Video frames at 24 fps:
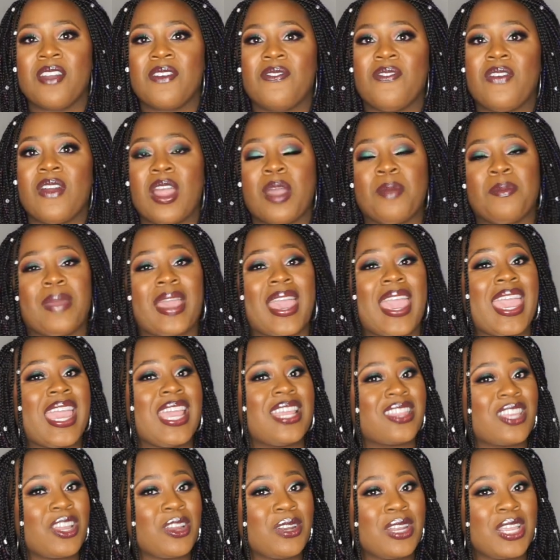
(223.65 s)
from
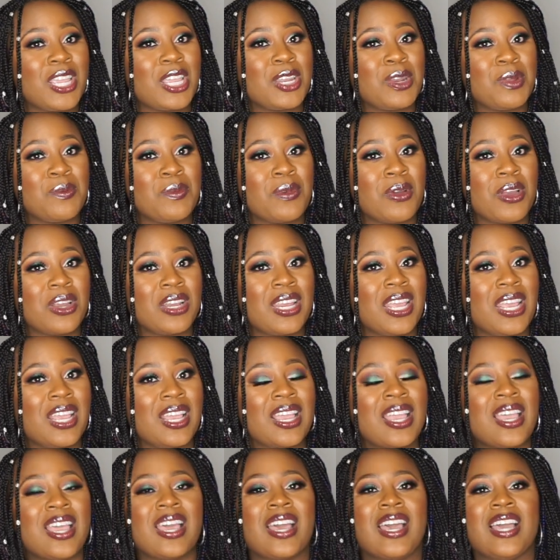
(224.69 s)
8:30 in the
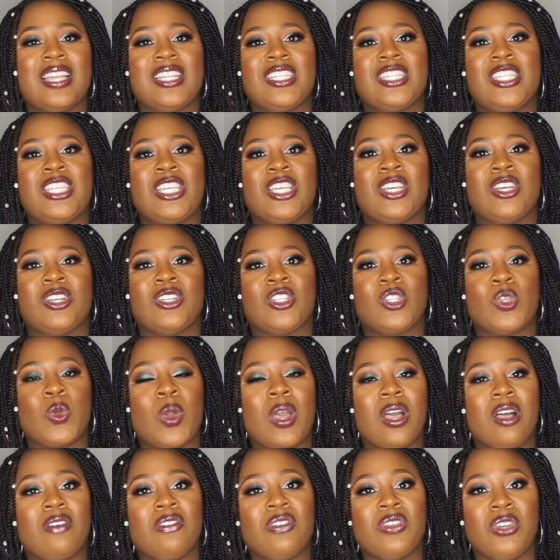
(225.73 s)
morning until
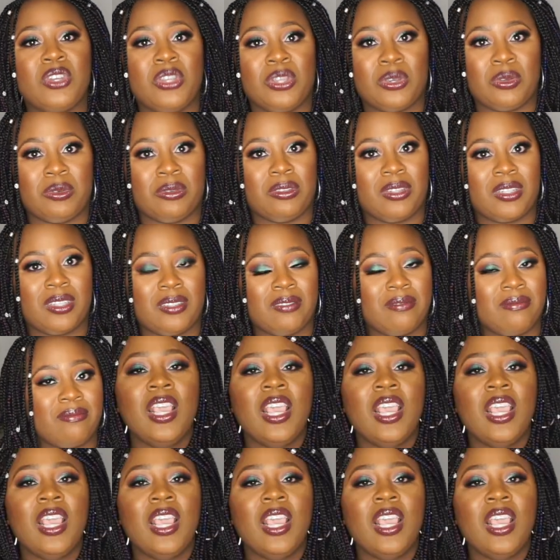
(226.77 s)
12 noon.